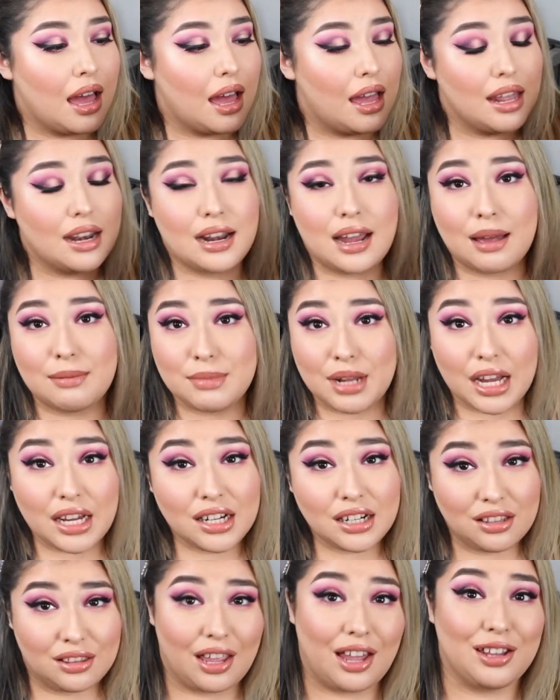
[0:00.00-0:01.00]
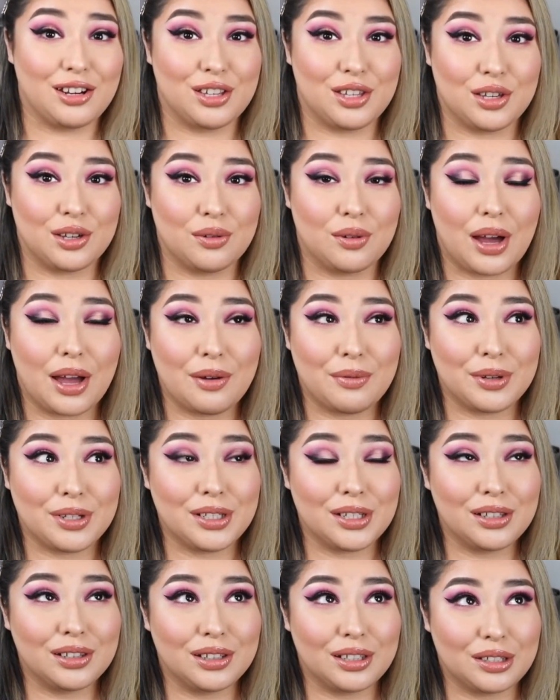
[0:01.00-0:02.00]
and I'm not gonna lie to you, I was
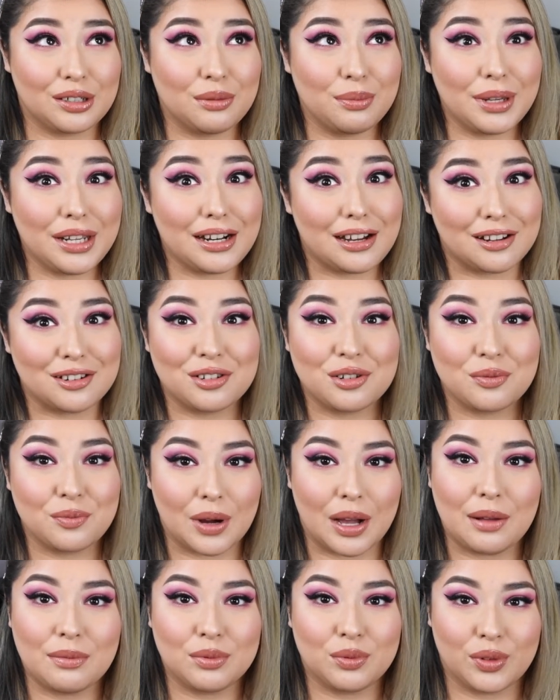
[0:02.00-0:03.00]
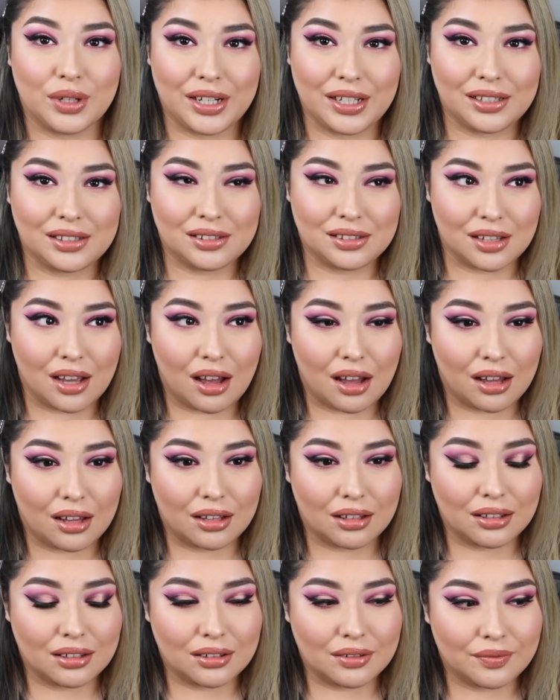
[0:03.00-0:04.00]
a little bit underwhelmed when I
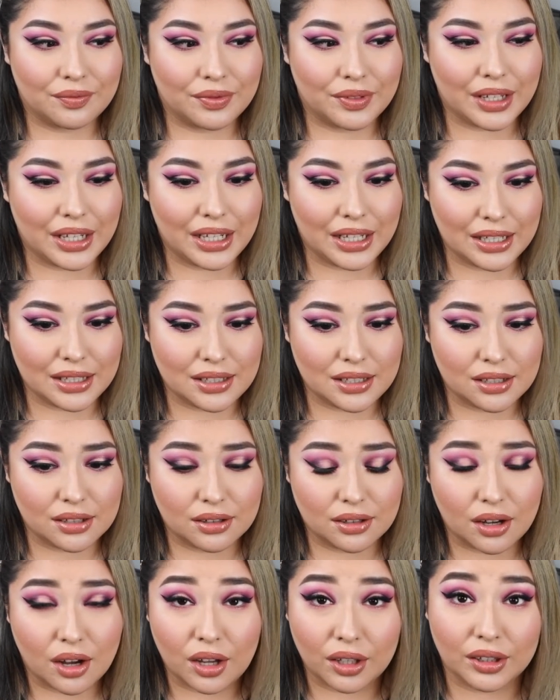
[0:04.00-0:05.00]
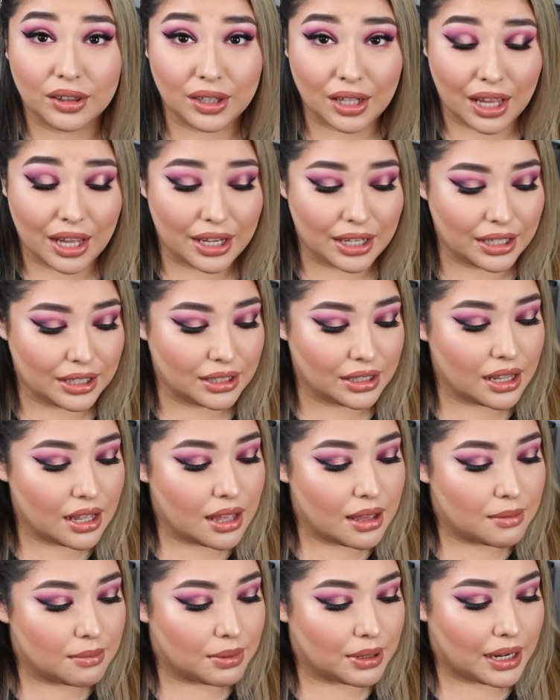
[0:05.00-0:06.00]
saw it online,
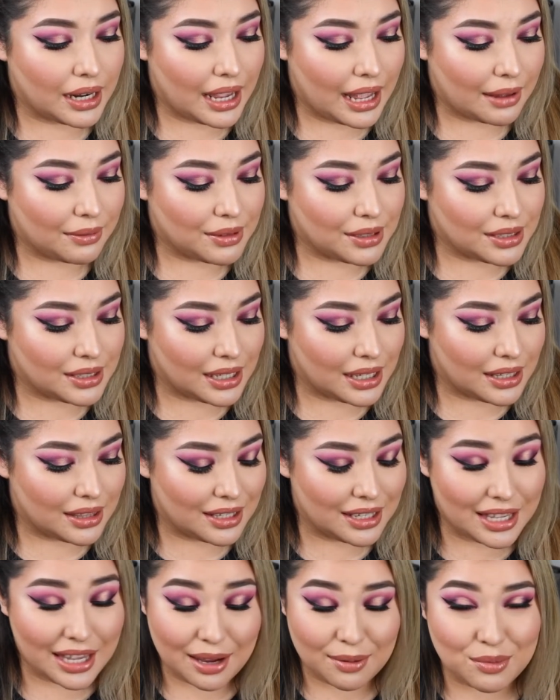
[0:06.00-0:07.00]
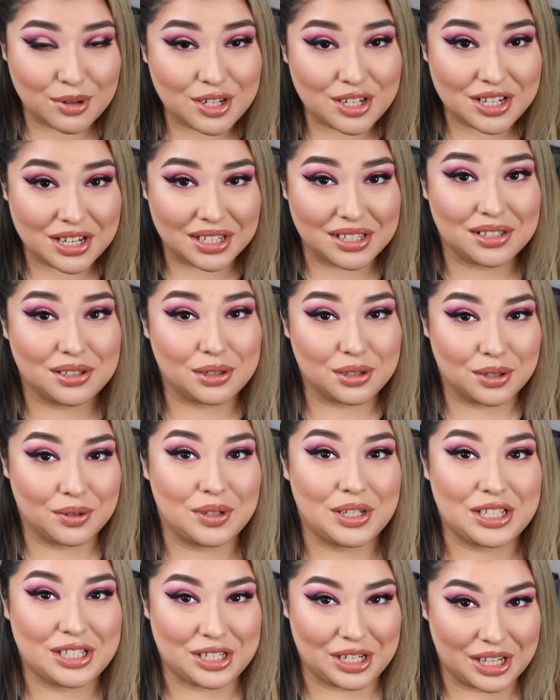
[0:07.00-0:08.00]
but I have to say the camera doesn't do
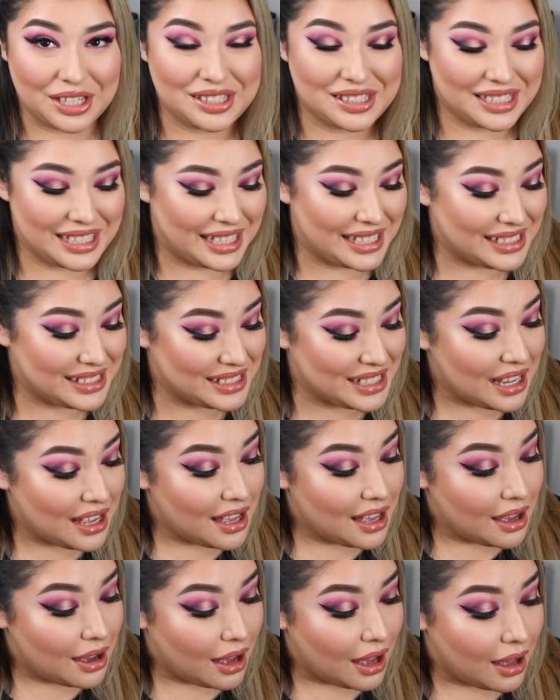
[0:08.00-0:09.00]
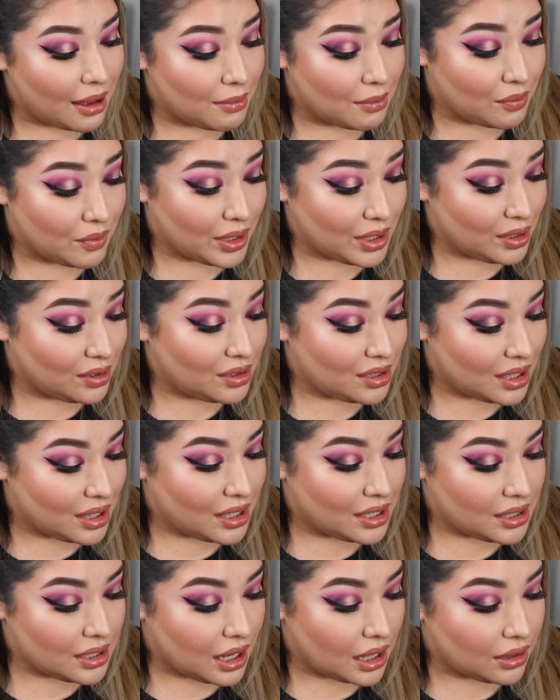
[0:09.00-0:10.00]
it justice. When you see
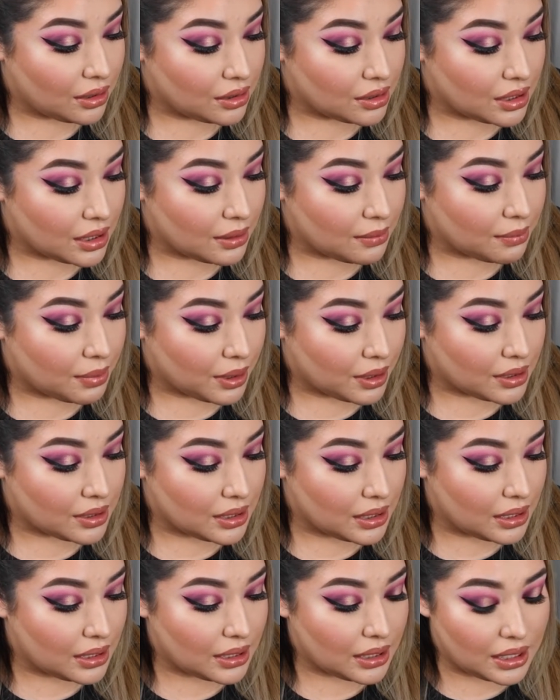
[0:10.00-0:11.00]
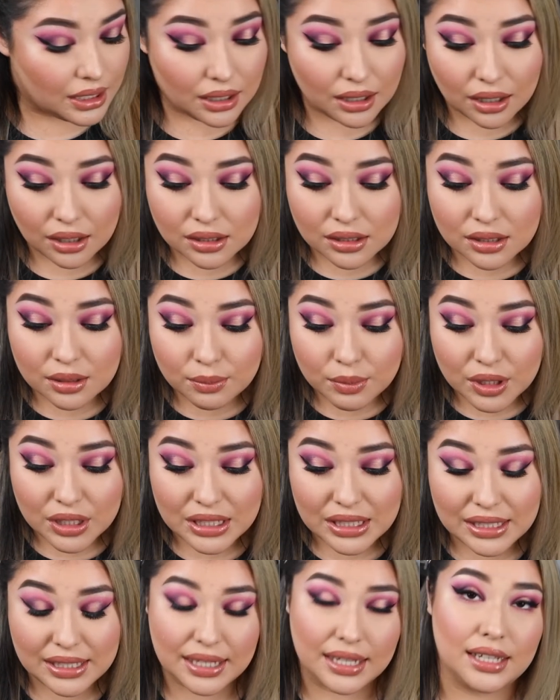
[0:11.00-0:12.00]
these colors in person and on
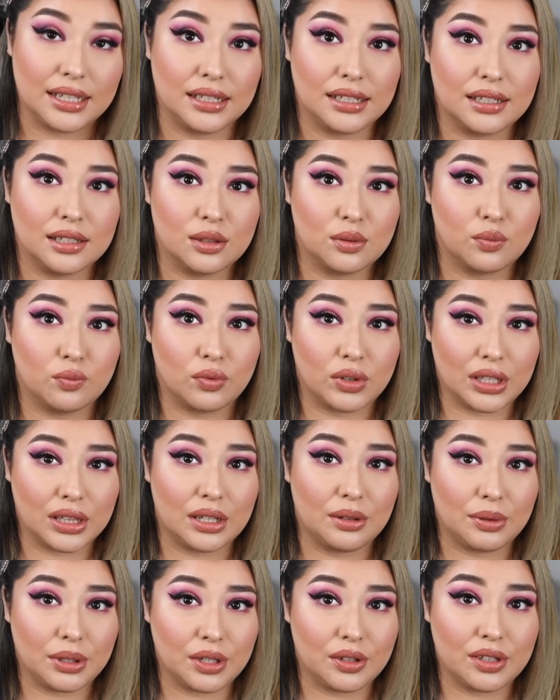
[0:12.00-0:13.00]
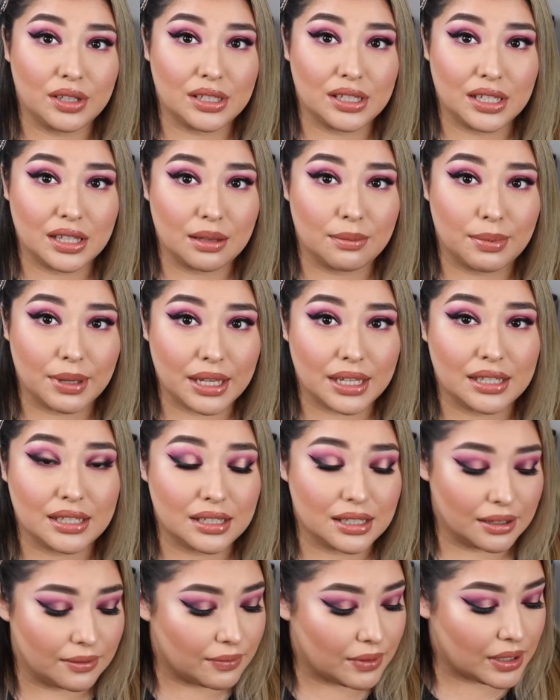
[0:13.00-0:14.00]
someone's skin is really when you can see the
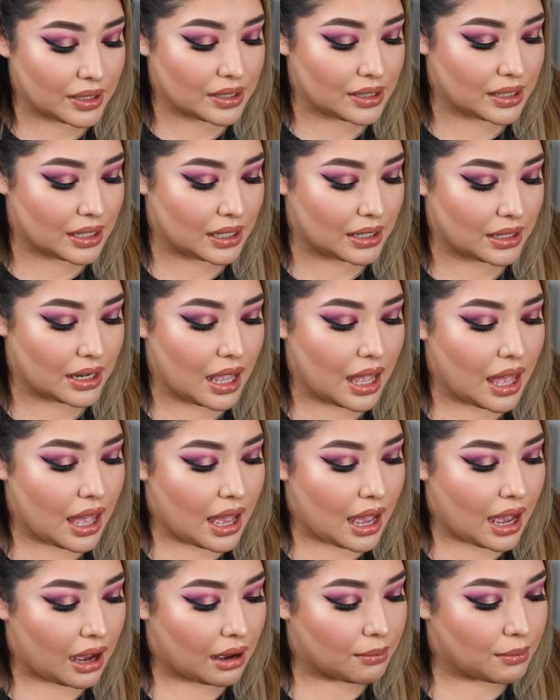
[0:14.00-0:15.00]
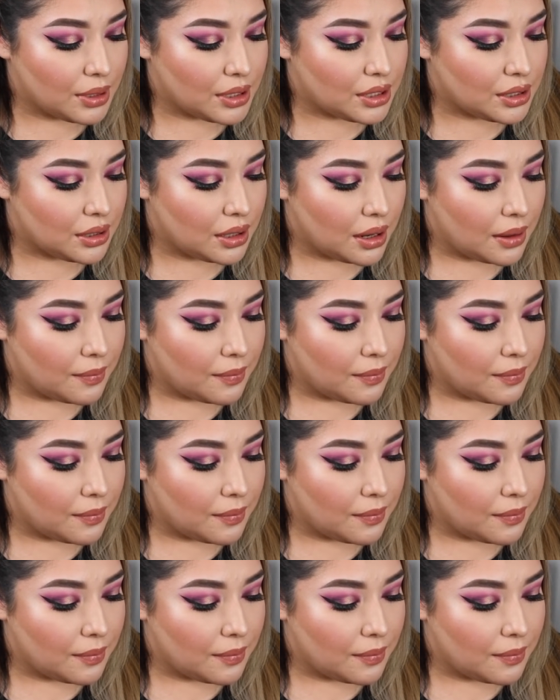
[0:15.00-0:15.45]
biggest difference and how much